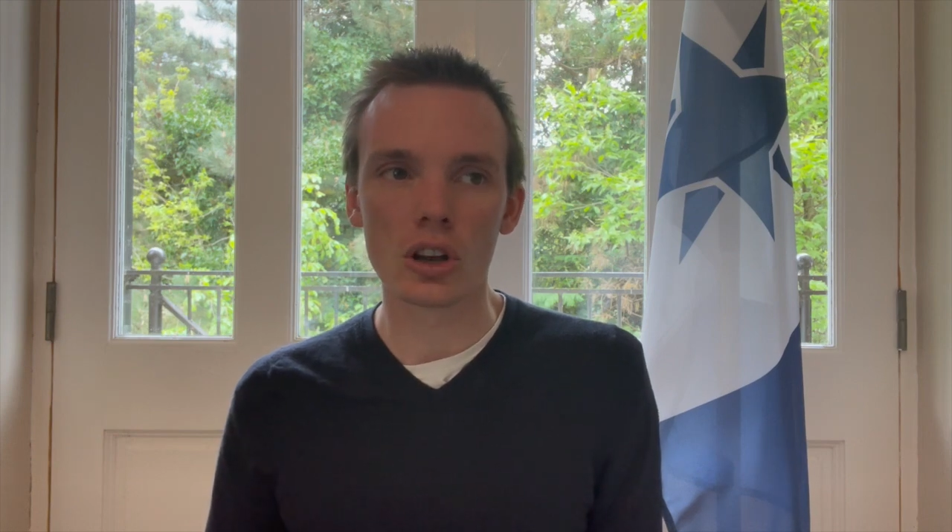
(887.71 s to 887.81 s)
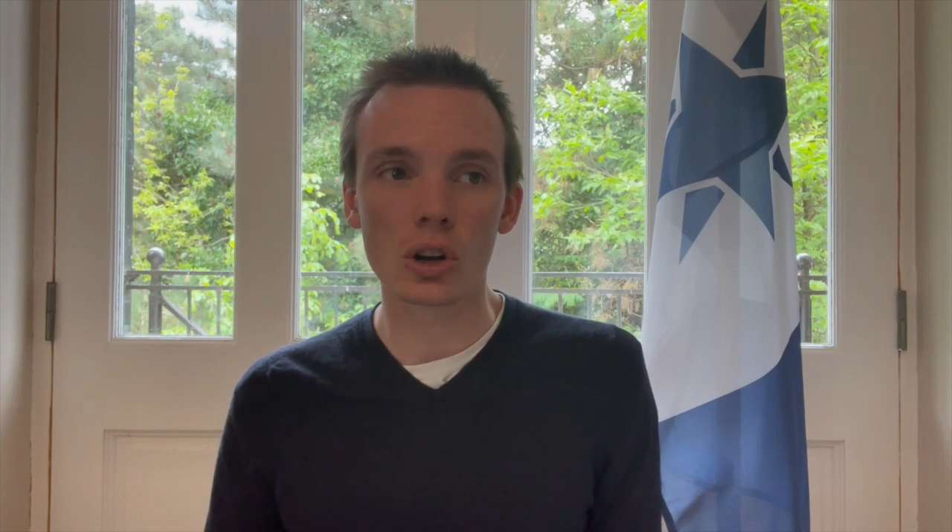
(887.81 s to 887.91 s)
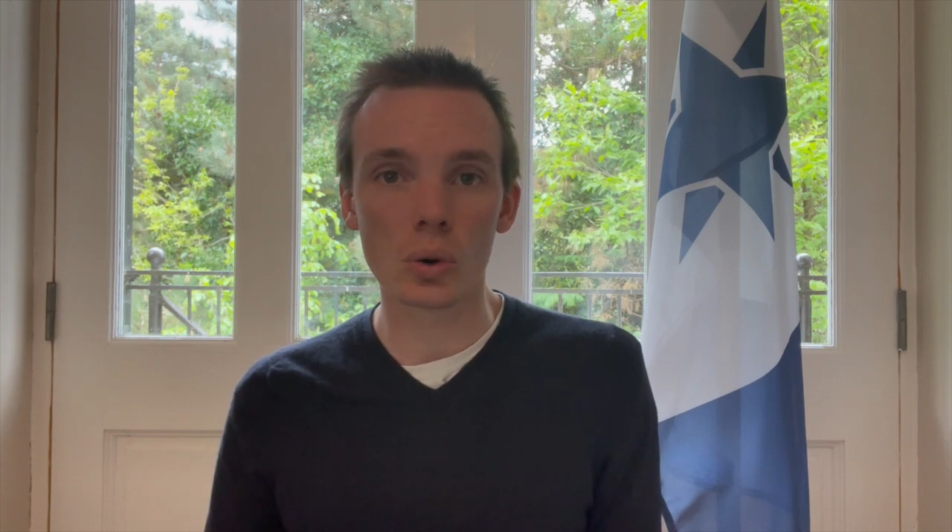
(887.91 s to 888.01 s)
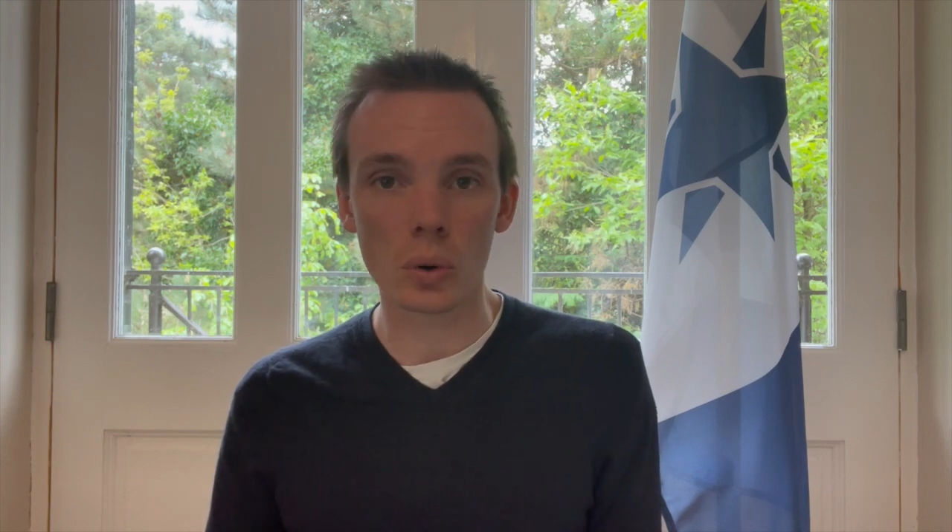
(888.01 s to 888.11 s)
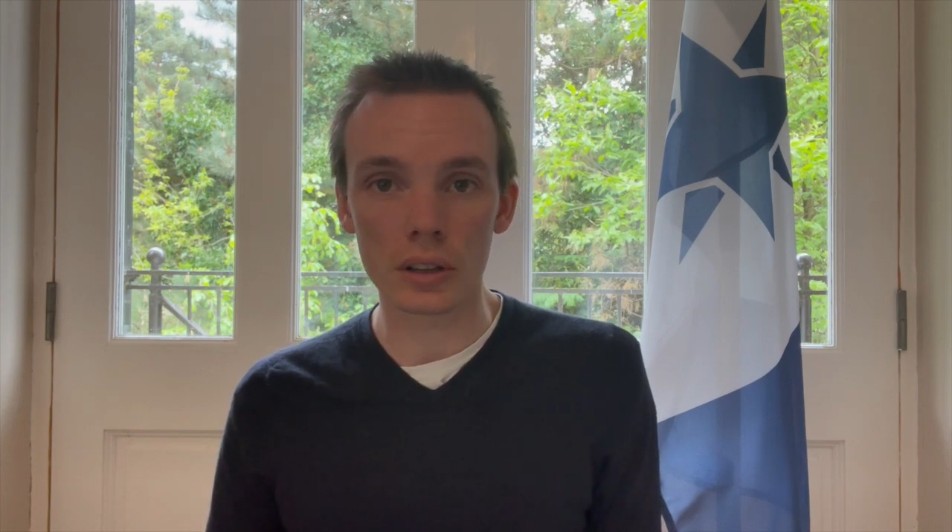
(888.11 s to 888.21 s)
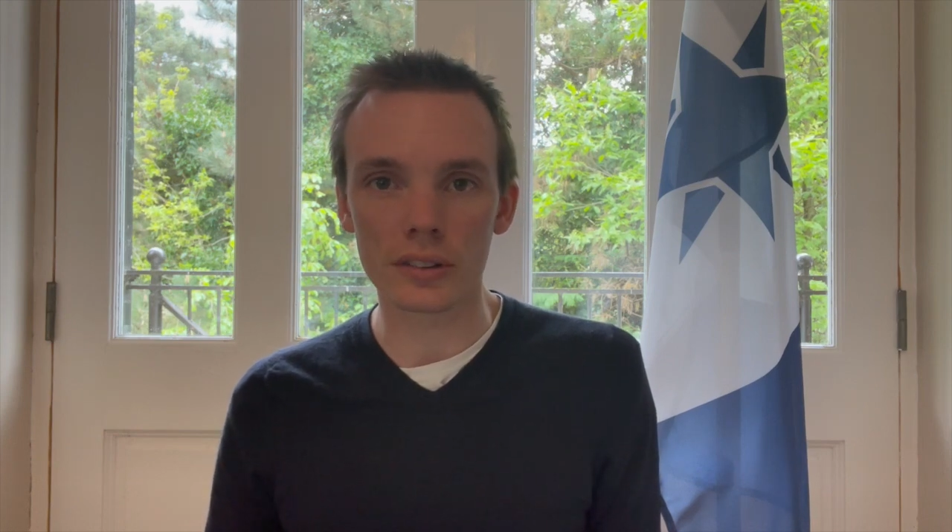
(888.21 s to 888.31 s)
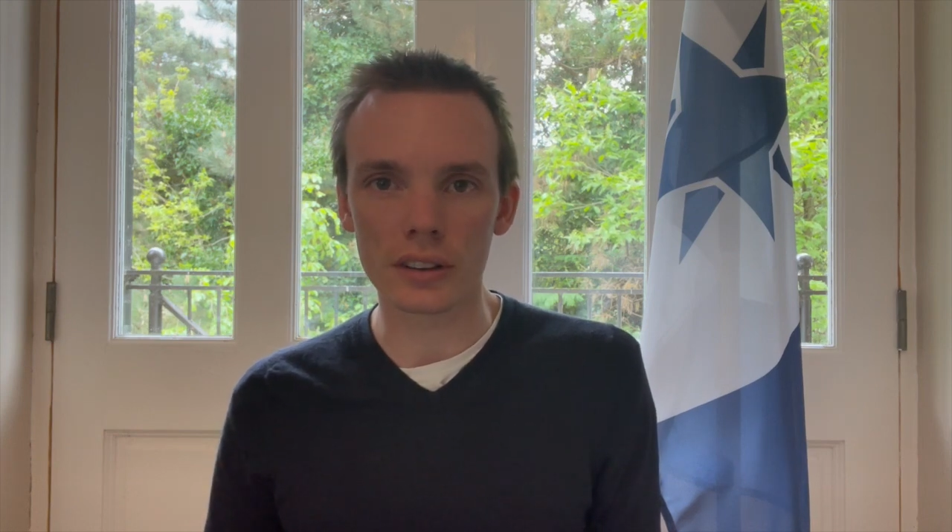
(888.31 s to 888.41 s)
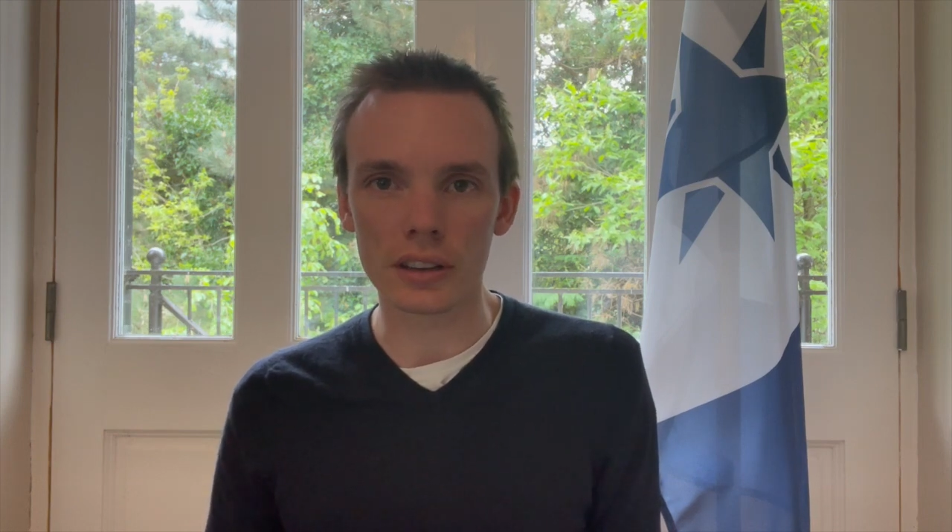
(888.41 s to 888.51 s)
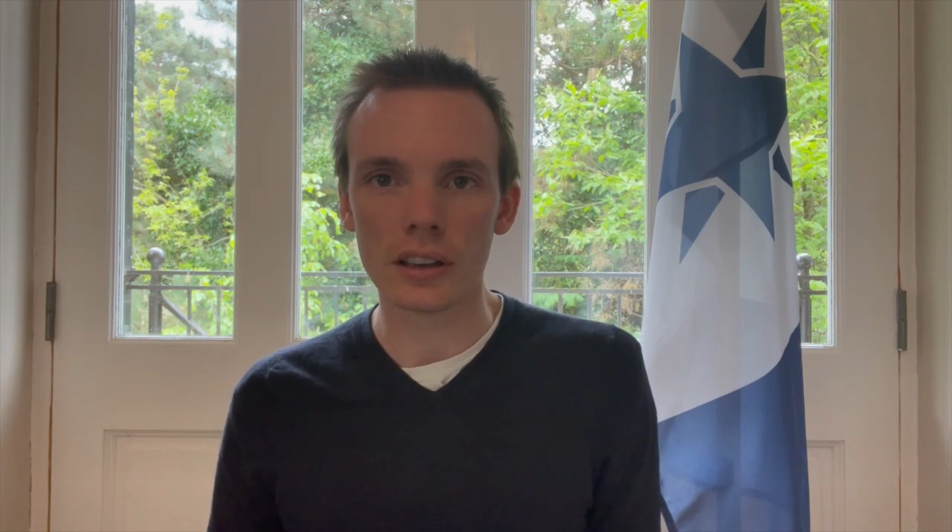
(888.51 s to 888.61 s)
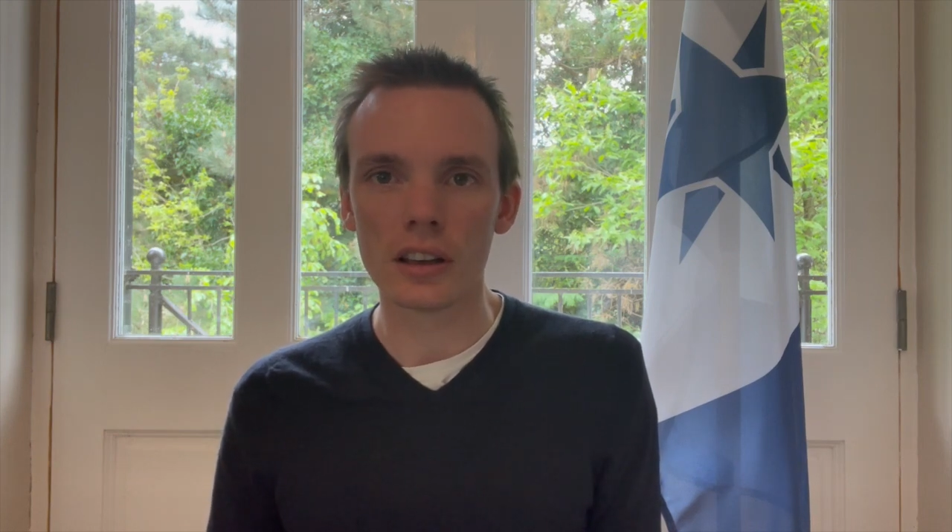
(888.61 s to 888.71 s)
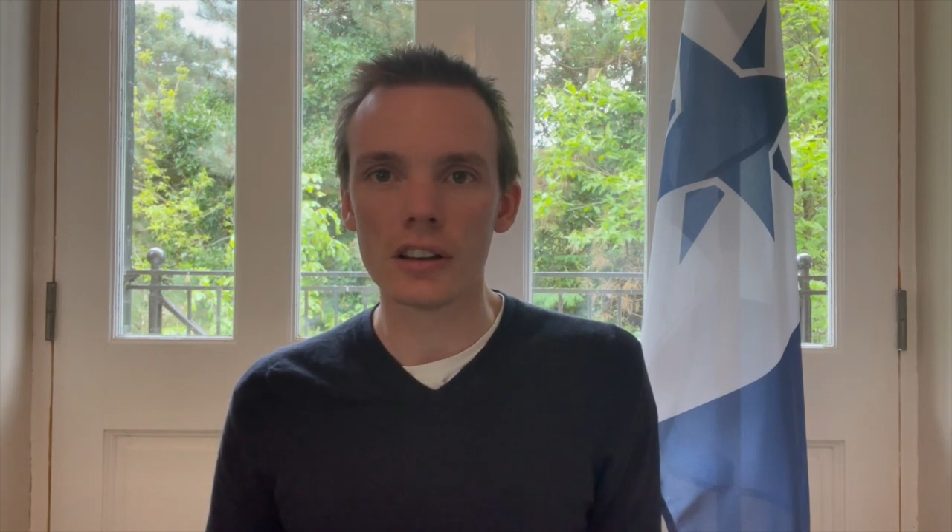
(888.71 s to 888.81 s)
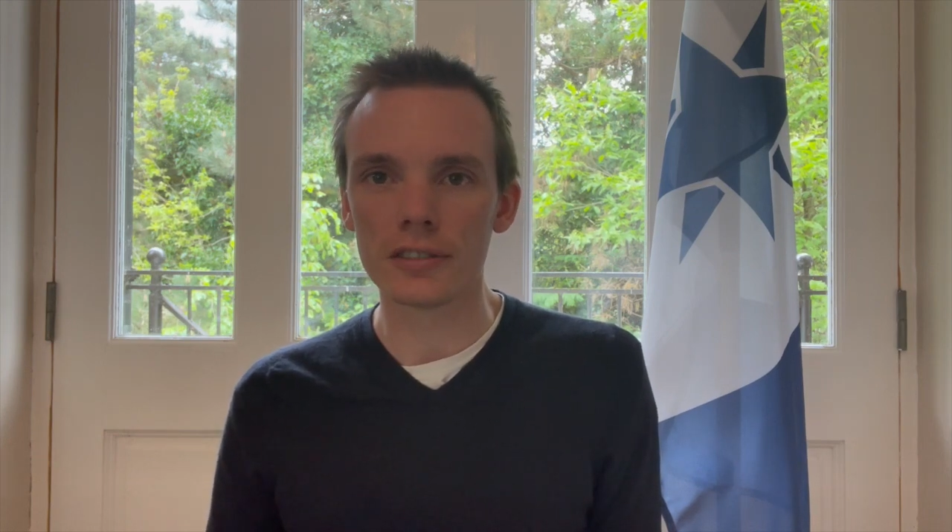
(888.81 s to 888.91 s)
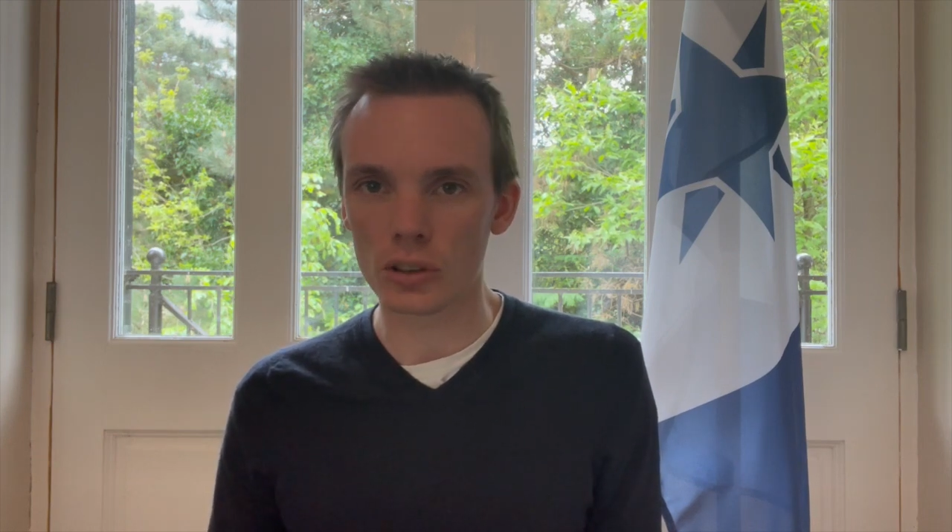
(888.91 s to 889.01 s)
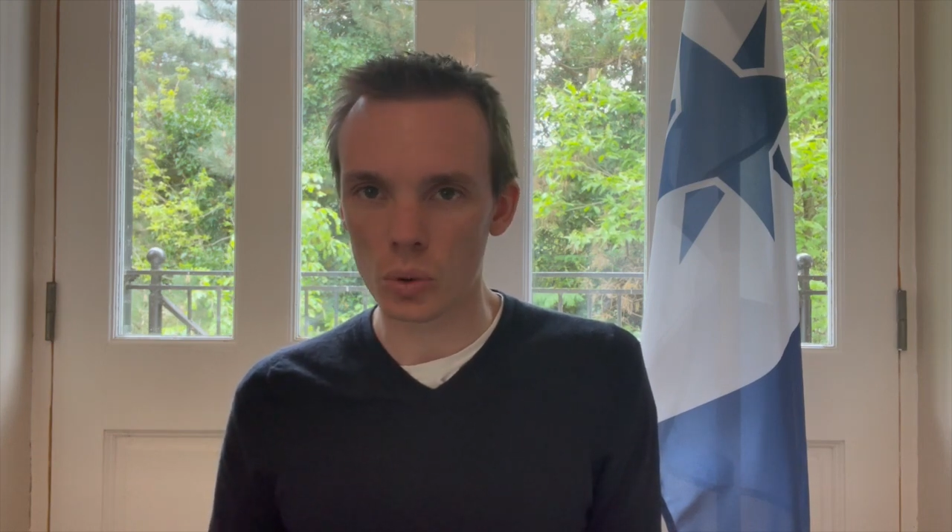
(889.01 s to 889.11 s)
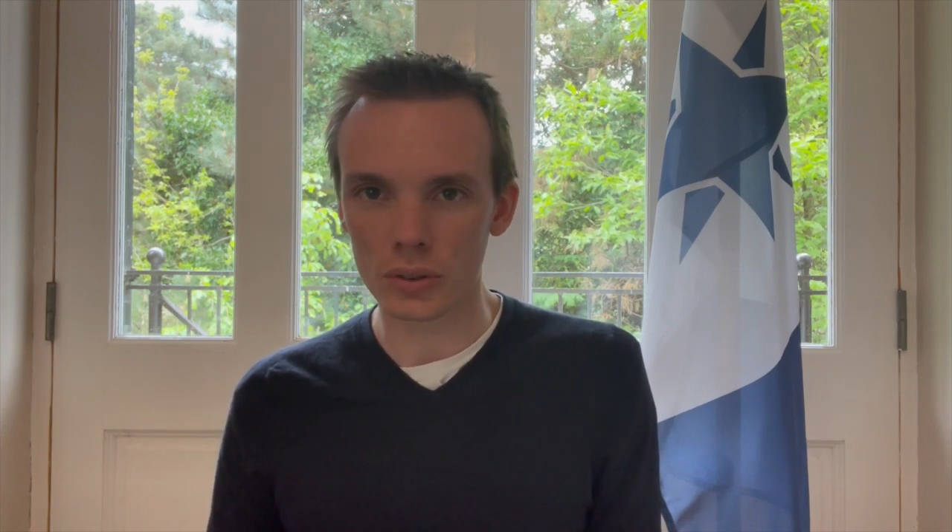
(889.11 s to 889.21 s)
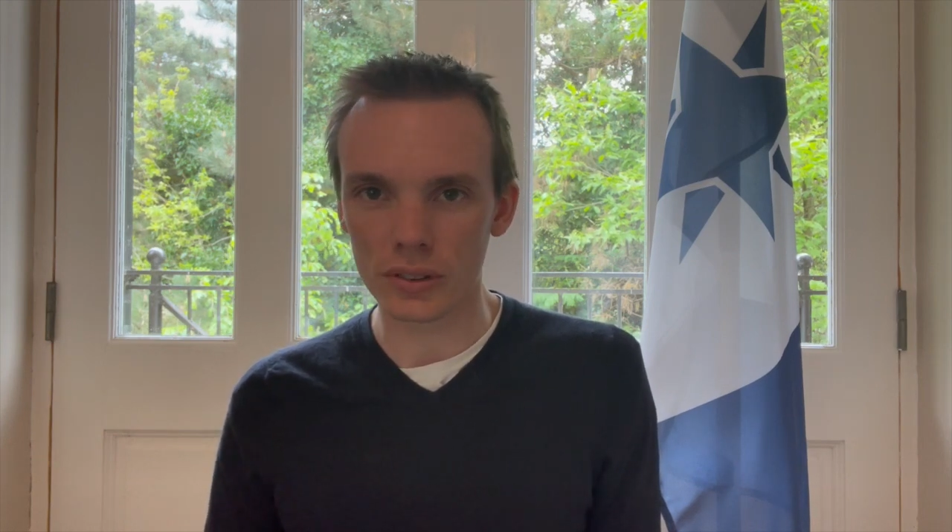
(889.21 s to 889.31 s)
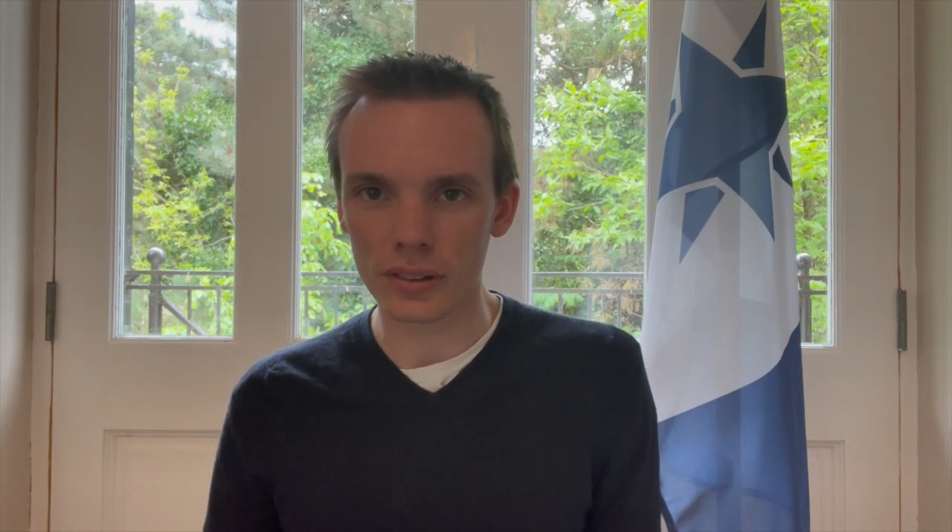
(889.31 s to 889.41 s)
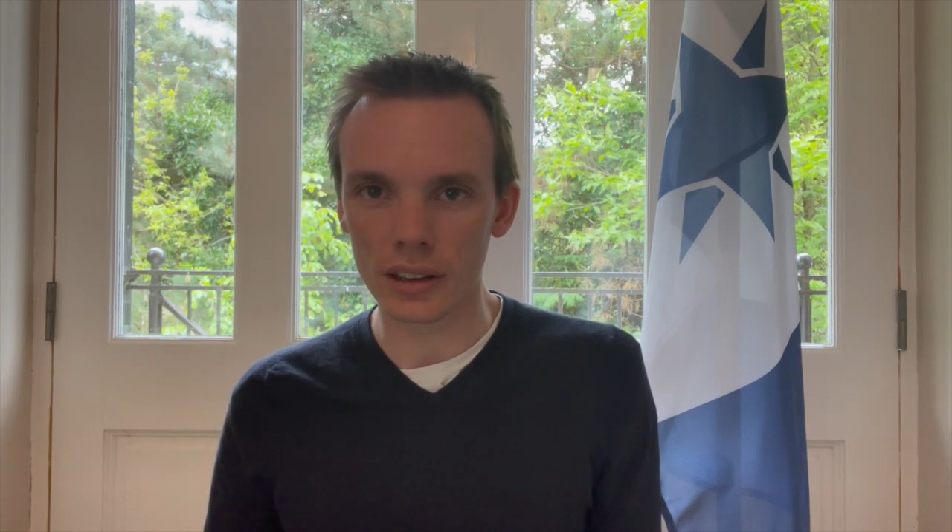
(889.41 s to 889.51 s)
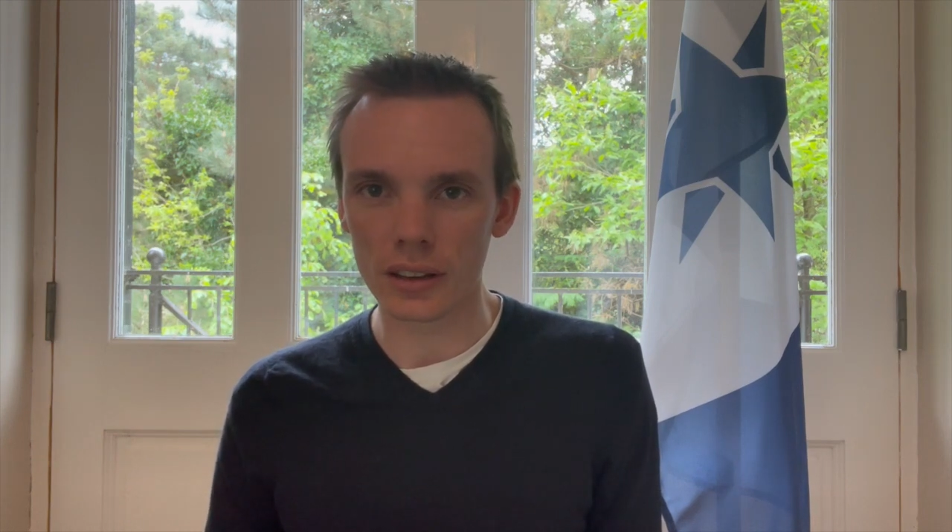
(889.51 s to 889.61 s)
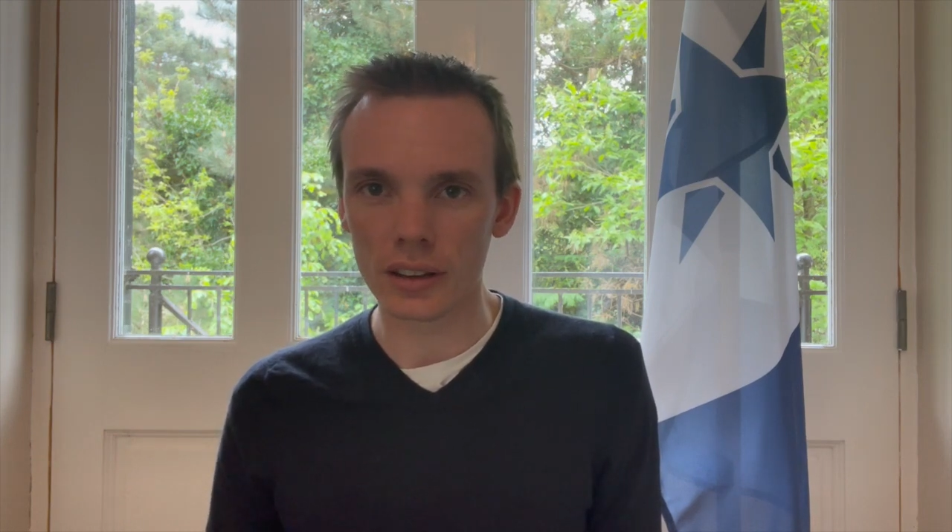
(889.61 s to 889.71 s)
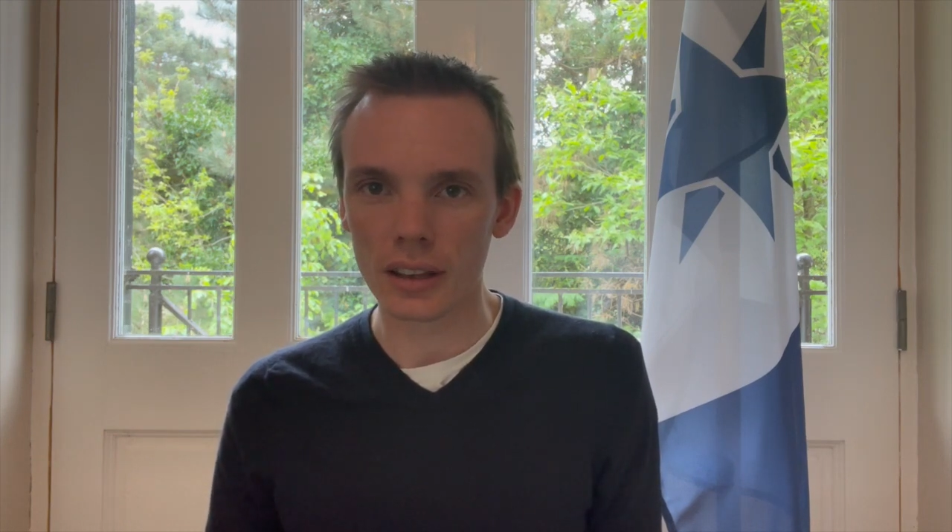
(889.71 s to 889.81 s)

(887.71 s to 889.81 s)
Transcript: quality for quantity.